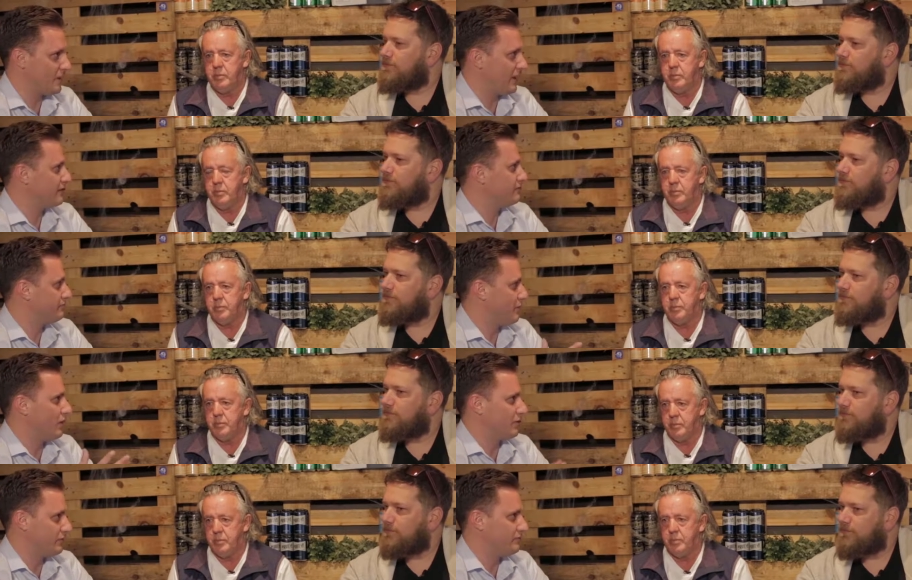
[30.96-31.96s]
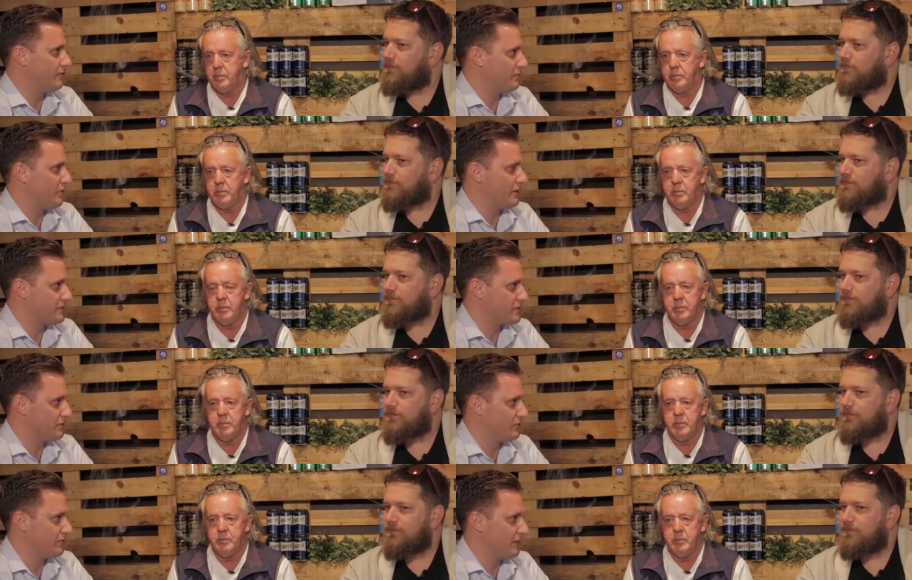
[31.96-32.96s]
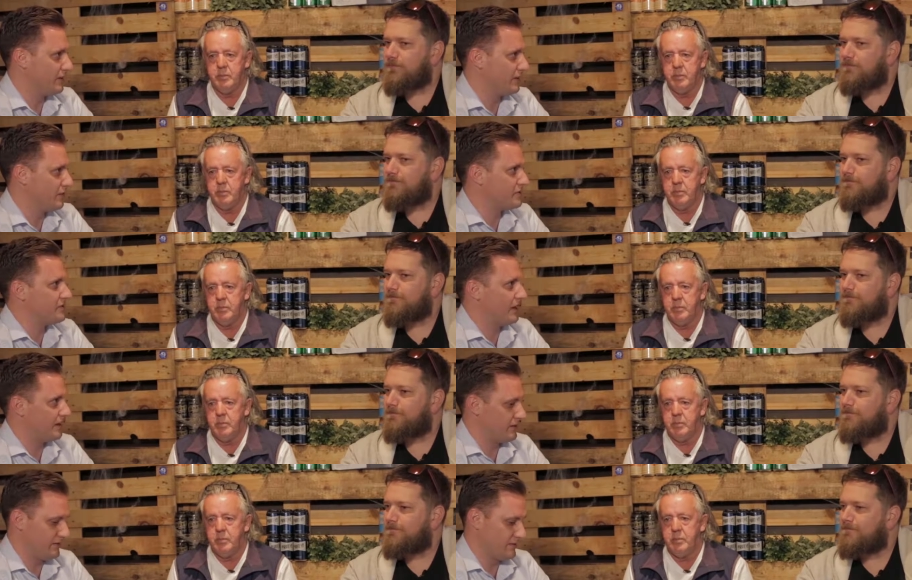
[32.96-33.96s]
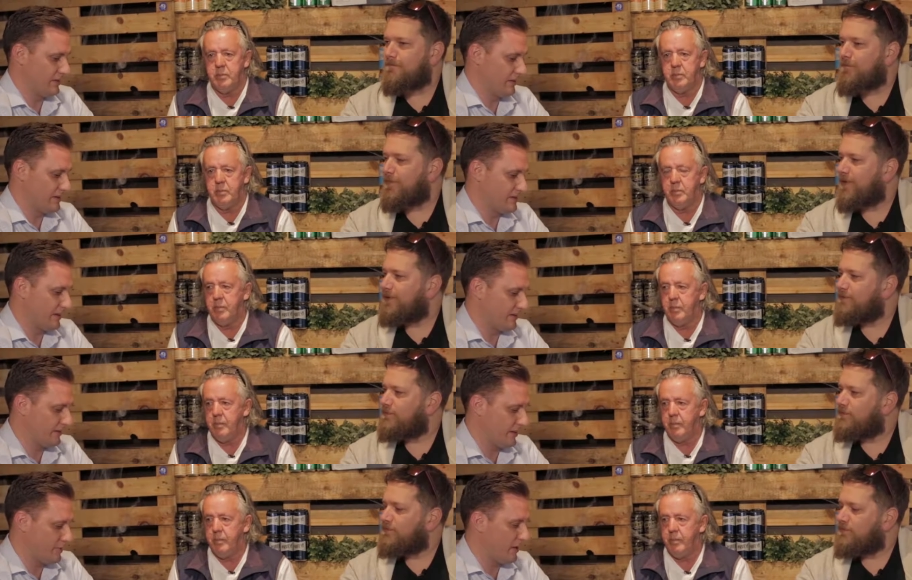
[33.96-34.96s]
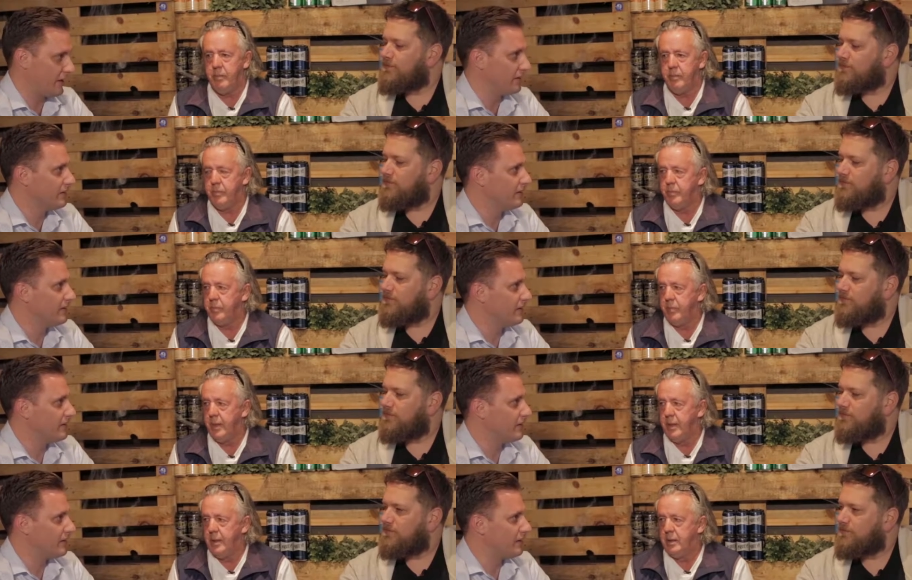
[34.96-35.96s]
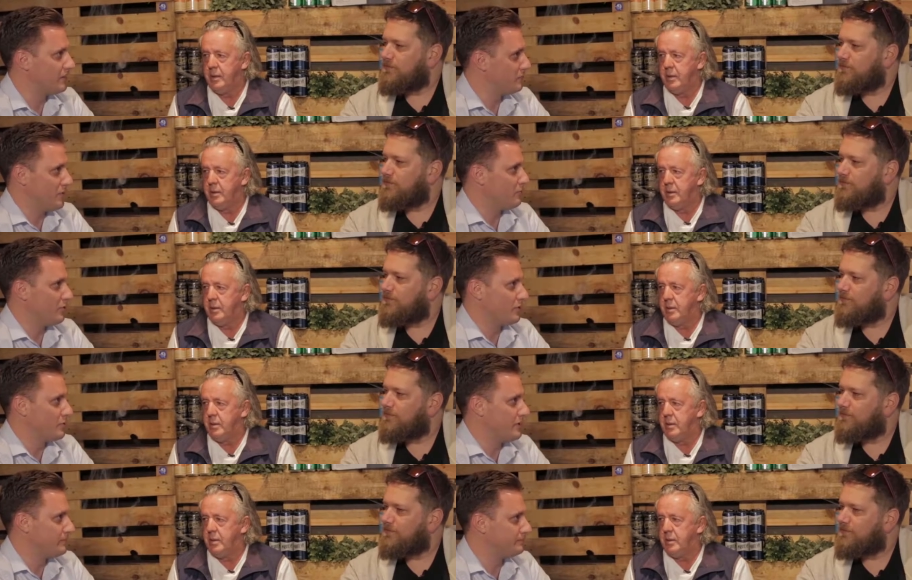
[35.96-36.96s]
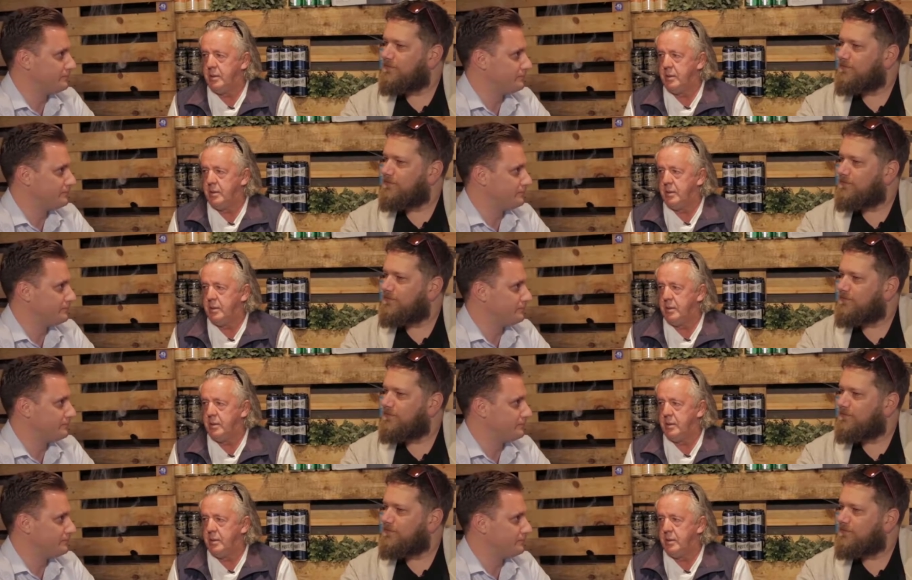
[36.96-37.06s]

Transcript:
Speaker 1: Jack, Michael, and Red yourself uh, got started and uh, started collaborating uh, in, in, brewing beer.